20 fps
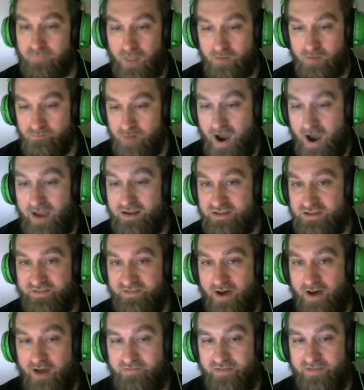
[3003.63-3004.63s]
Minus
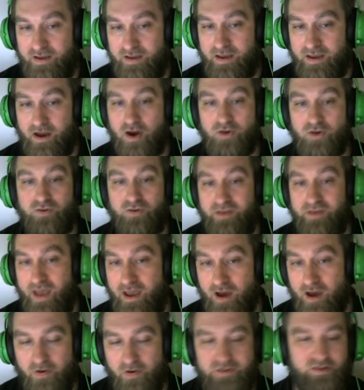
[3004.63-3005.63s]
5 to that character and
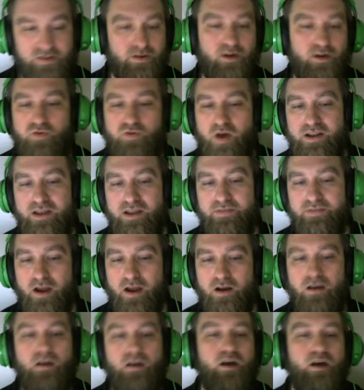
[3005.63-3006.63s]
KO it. So notice what I did
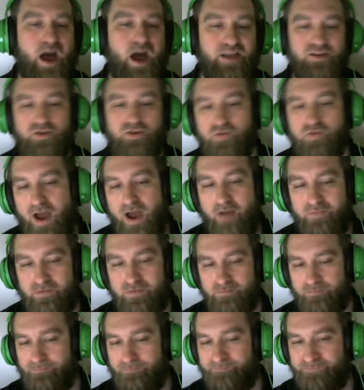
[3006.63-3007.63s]
there. I just grabbed...
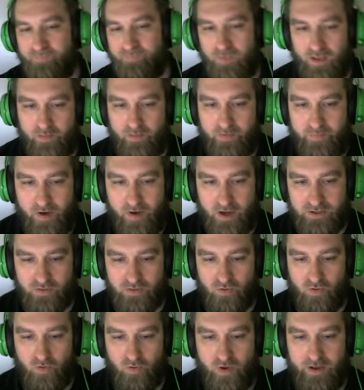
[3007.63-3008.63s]
Let me pause it
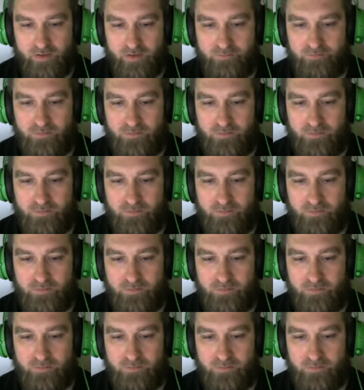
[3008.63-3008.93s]
real quick.